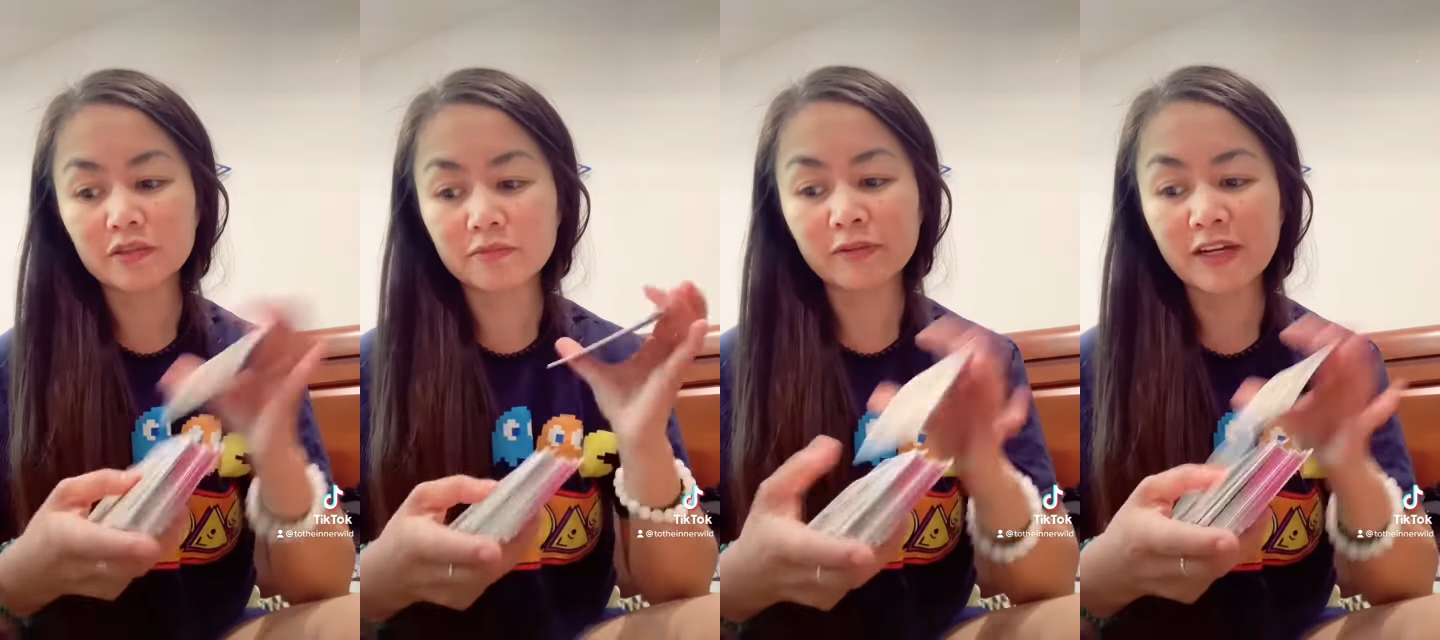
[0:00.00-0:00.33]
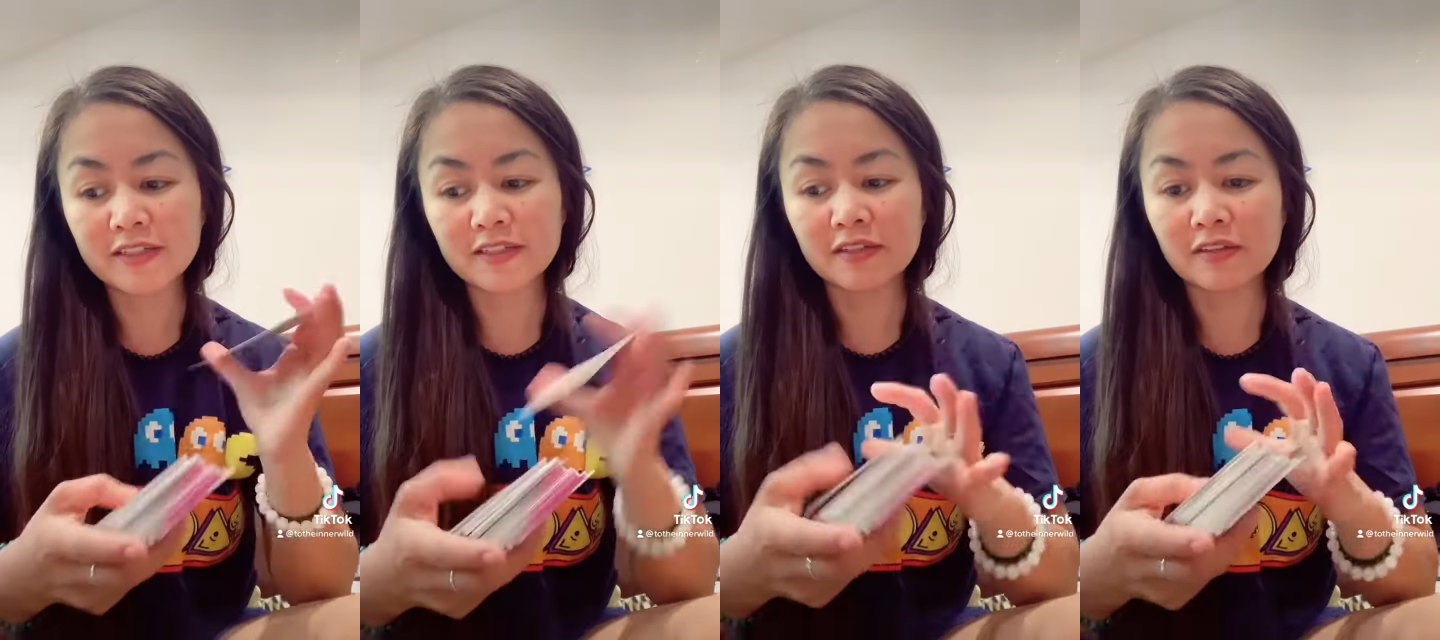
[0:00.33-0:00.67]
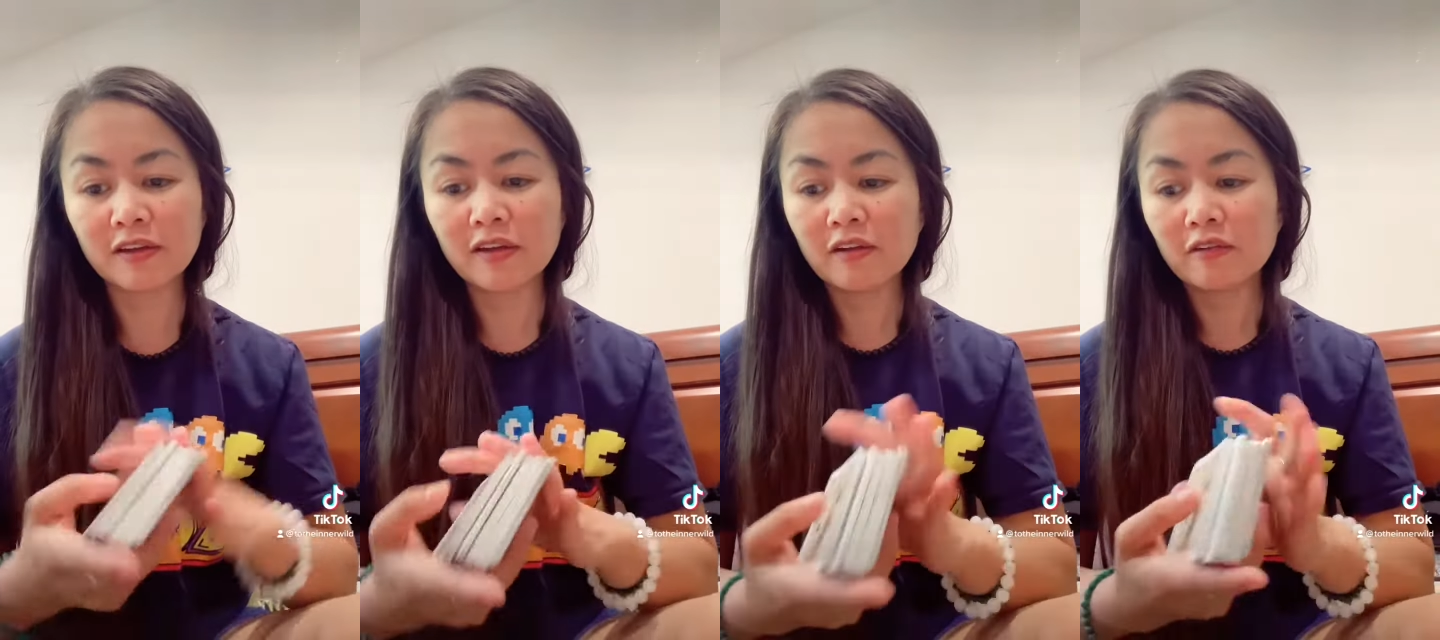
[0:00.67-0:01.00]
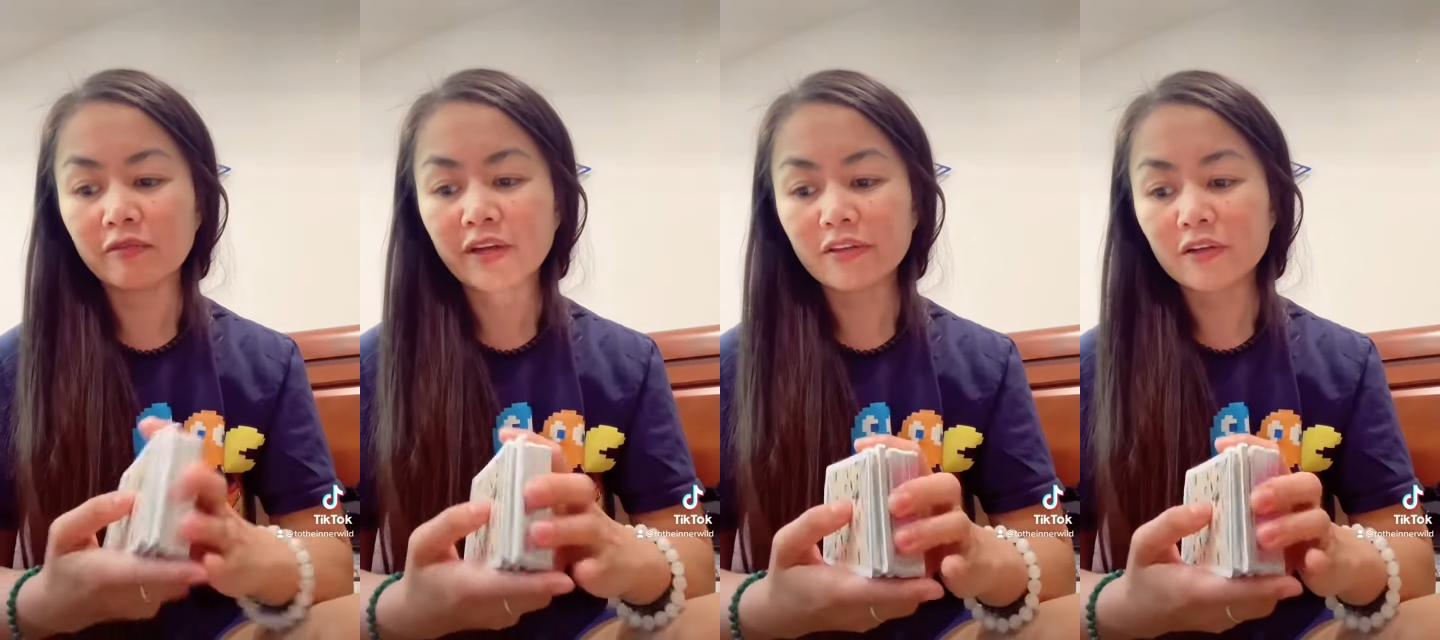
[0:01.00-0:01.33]
present
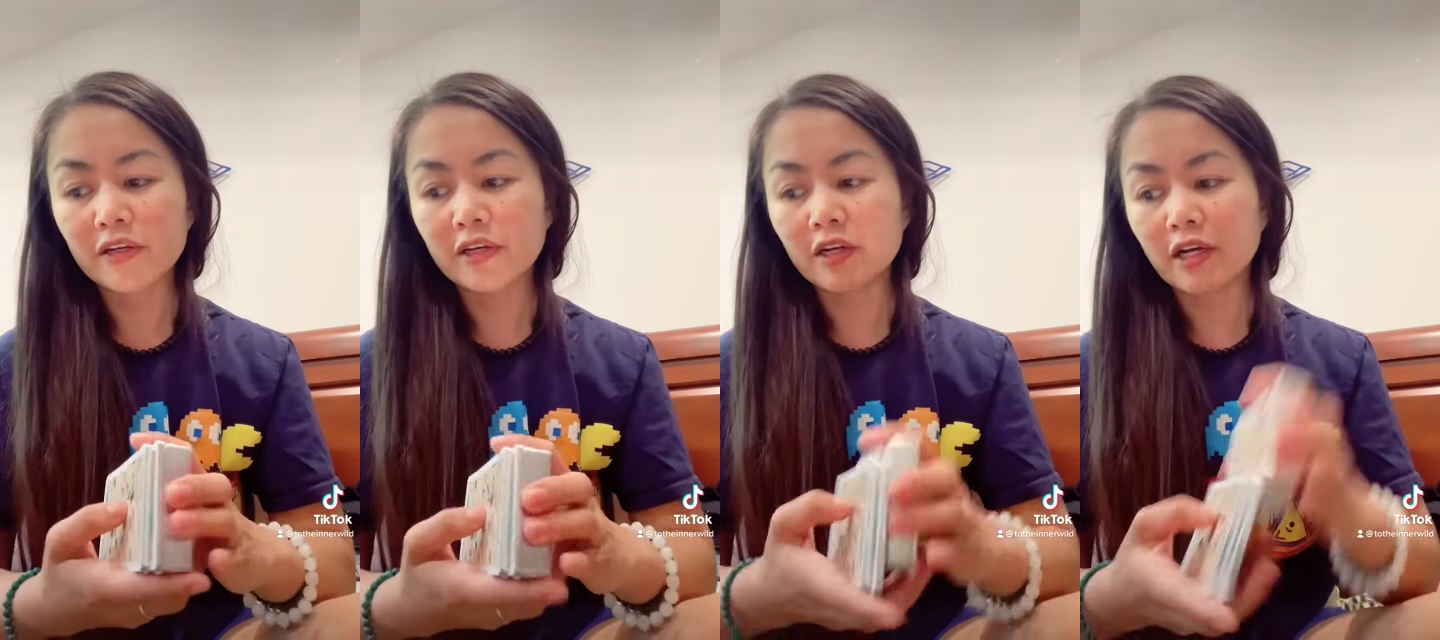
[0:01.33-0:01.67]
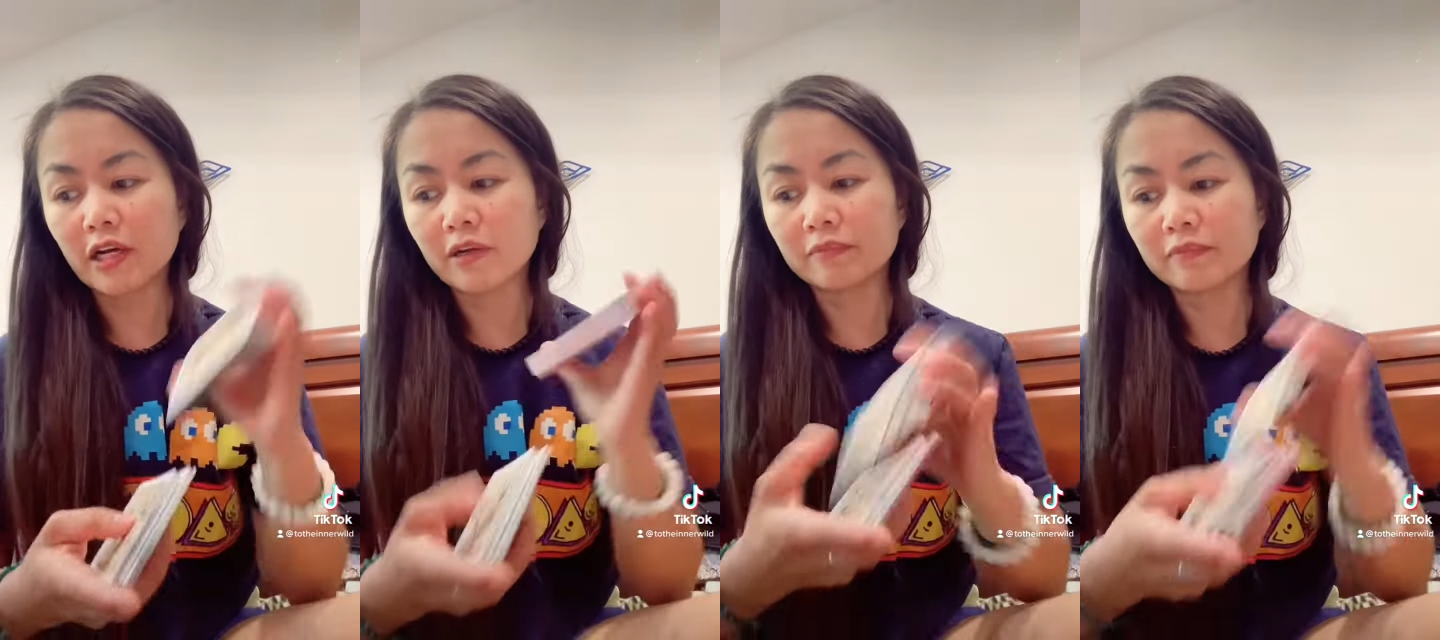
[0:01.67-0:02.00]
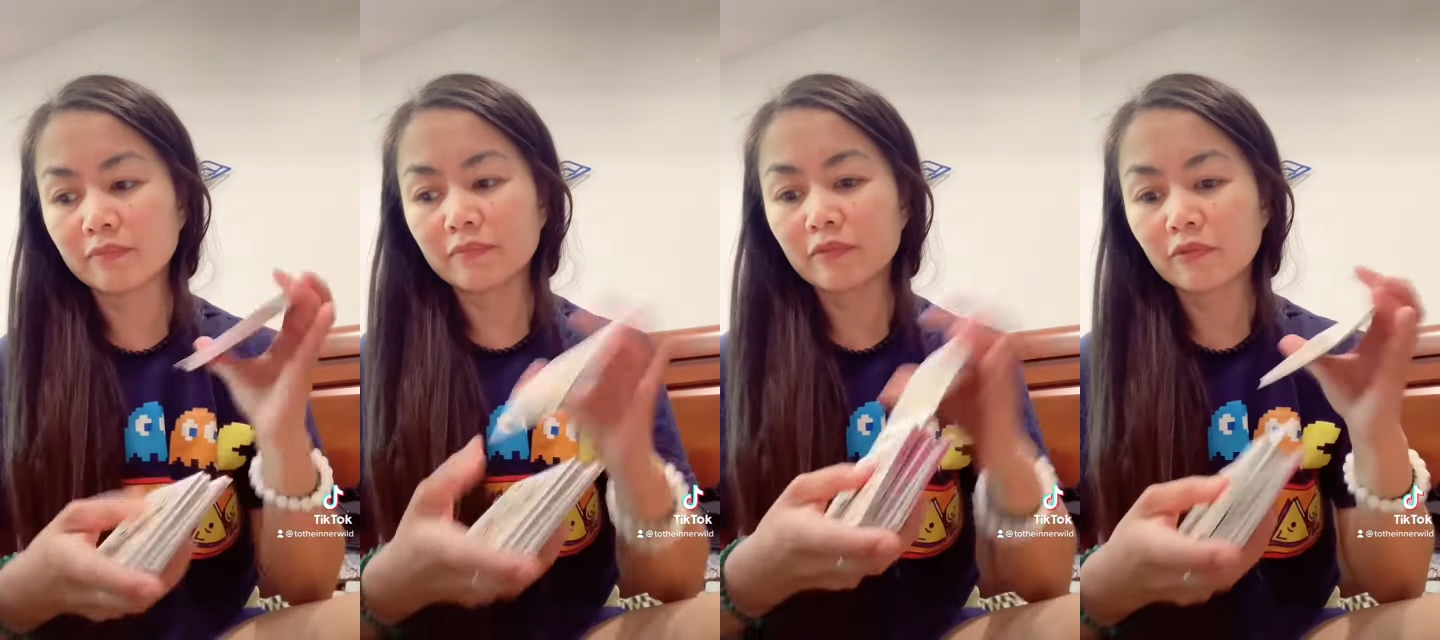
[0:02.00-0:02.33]
whether um,